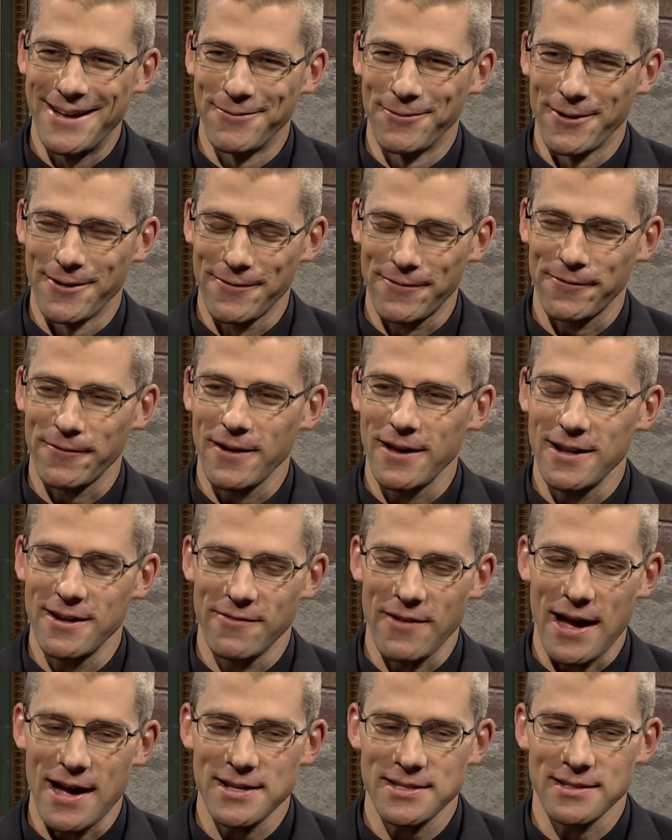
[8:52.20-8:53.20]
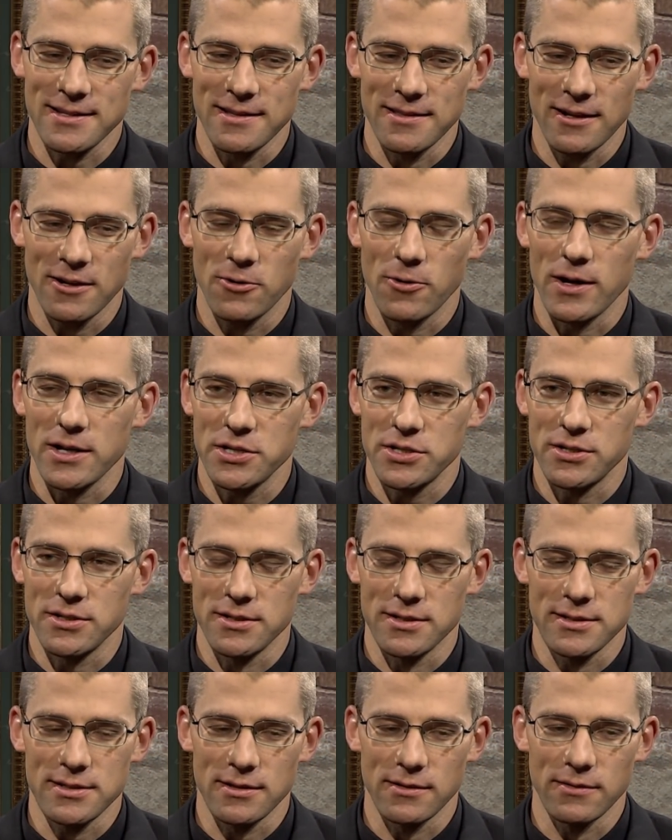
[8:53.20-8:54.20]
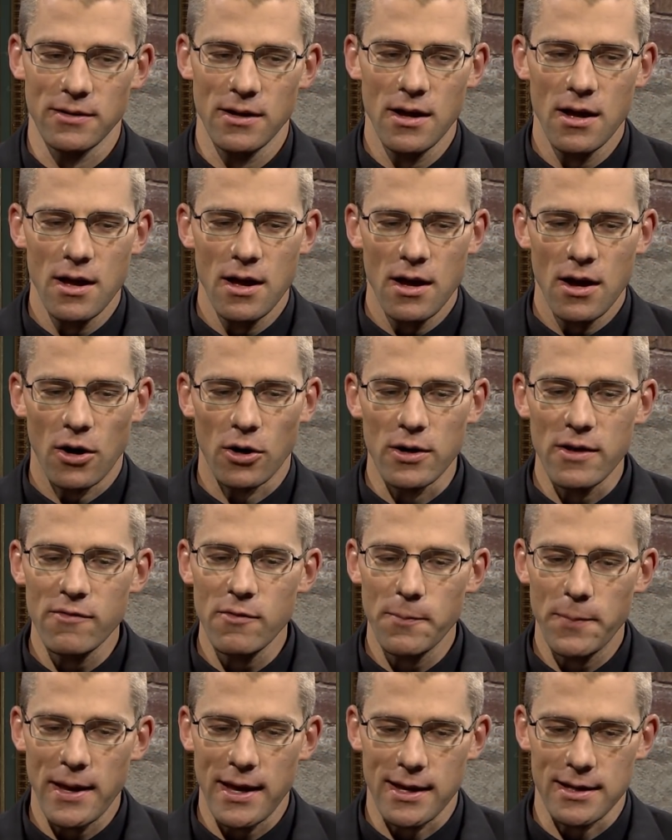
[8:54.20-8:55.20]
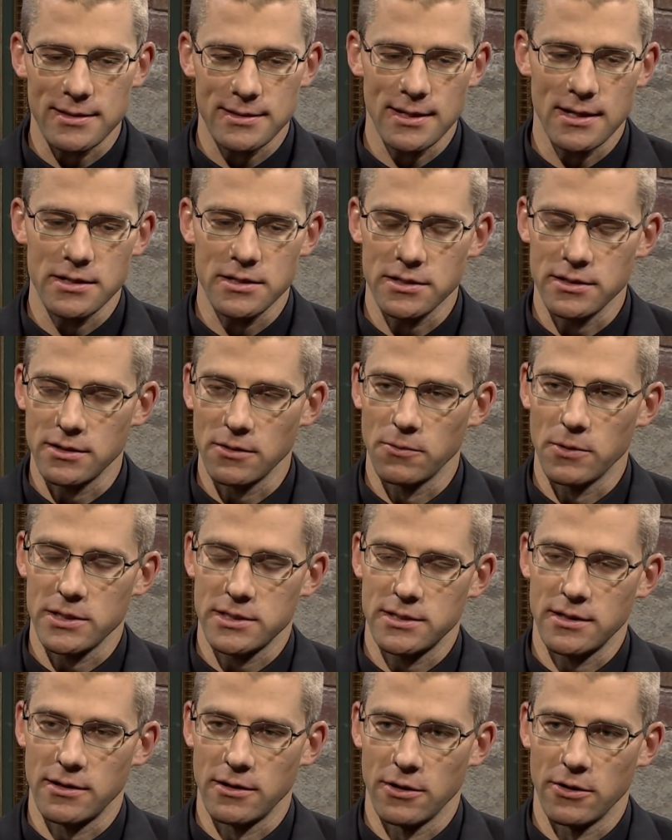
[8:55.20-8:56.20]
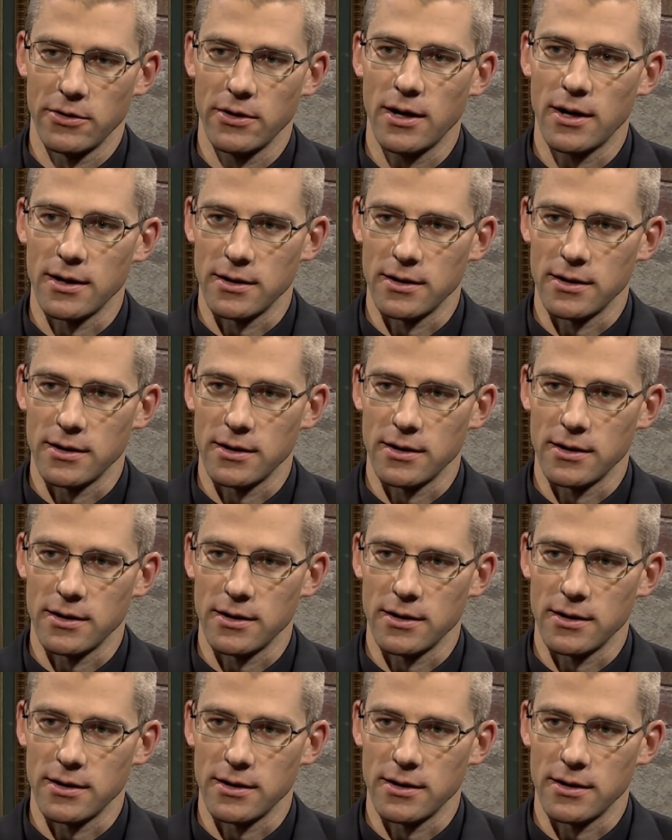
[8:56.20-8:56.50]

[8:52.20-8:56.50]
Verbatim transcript: and we're afraid of asking the questions of, or even paying attention to what's in our own